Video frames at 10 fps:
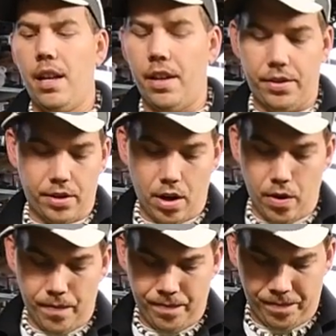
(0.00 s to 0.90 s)

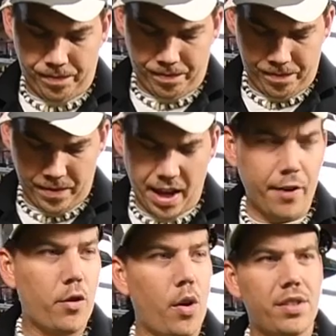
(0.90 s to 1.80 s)
So, and
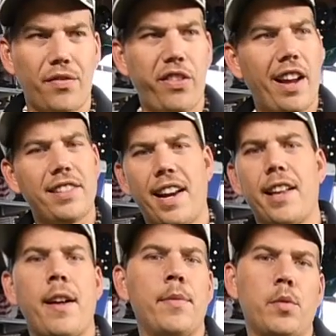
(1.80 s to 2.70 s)
of course the flashlight
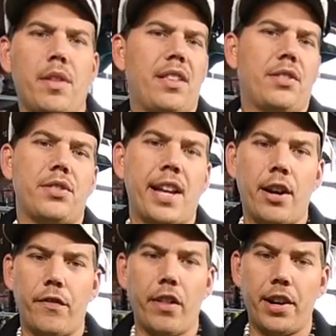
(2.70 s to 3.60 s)
that comes with is your
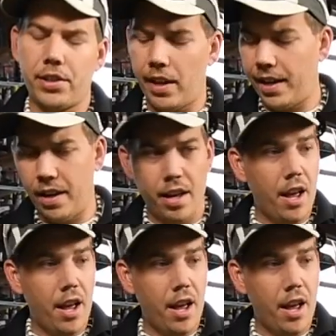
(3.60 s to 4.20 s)
standard flashlight.